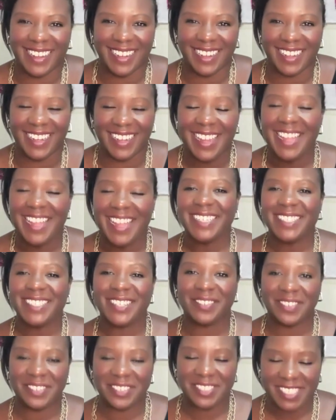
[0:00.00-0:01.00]
so
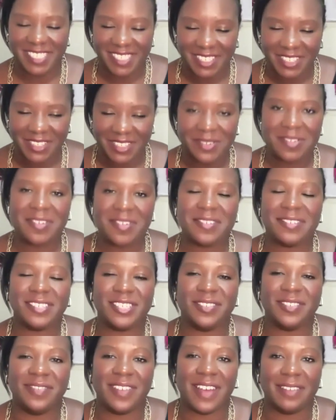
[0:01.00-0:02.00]
if you just Google
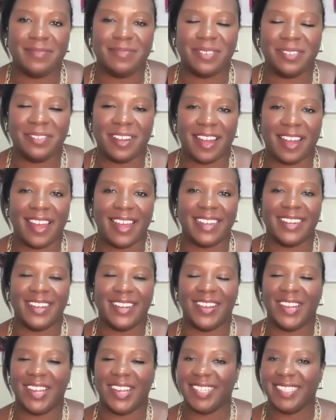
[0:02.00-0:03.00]
Chavonne Parat
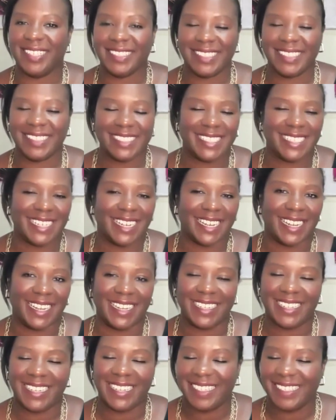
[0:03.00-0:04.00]
on
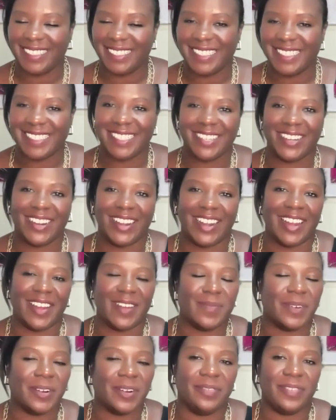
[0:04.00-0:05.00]
LinkedIn,
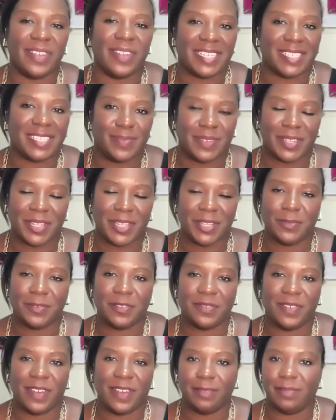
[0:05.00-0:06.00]
Instagram, or Facebook, you
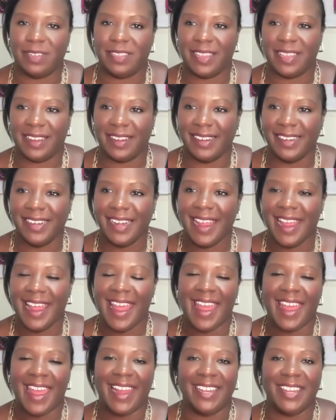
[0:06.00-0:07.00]
will find me there.
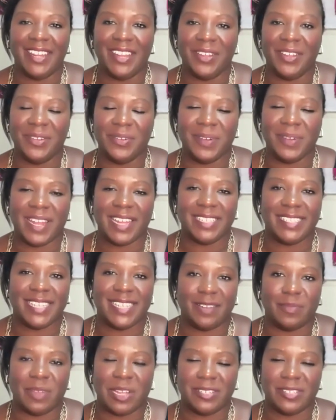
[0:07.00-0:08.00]
And you can
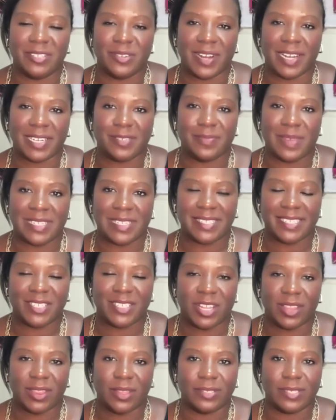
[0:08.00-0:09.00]
send me a direct
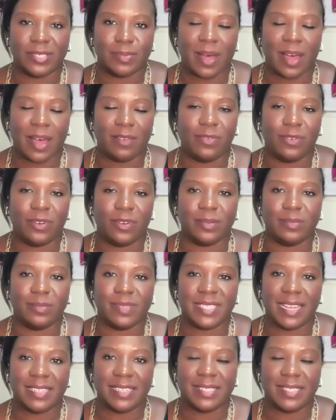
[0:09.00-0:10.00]
message on those
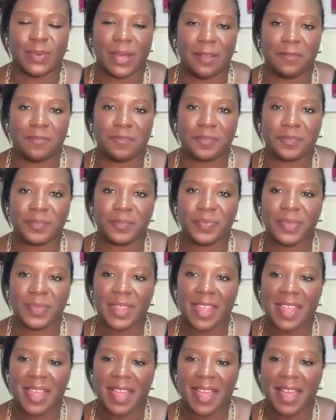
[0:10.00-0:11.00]
platforms as well.
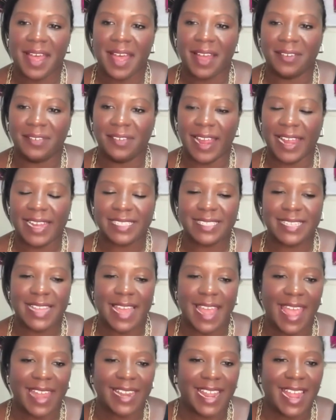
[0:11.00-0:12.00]
All right.
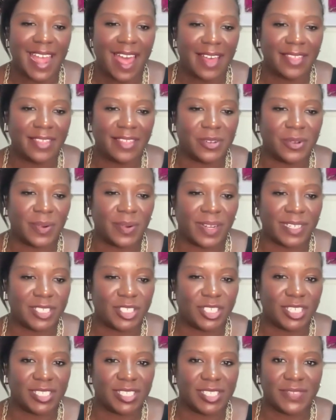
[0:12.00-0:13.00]
Any other
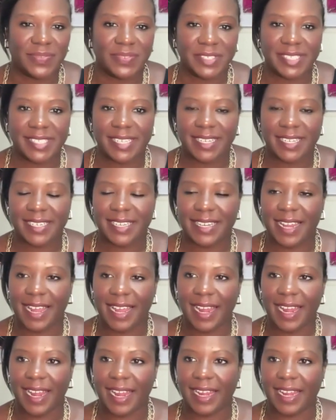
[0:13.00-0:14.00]
questions for
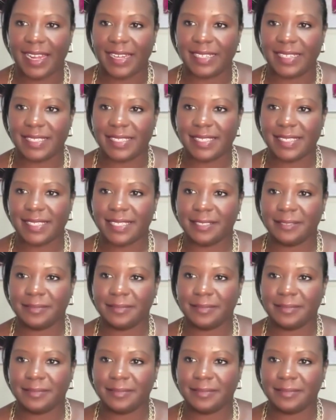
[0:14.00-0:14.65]
tonight?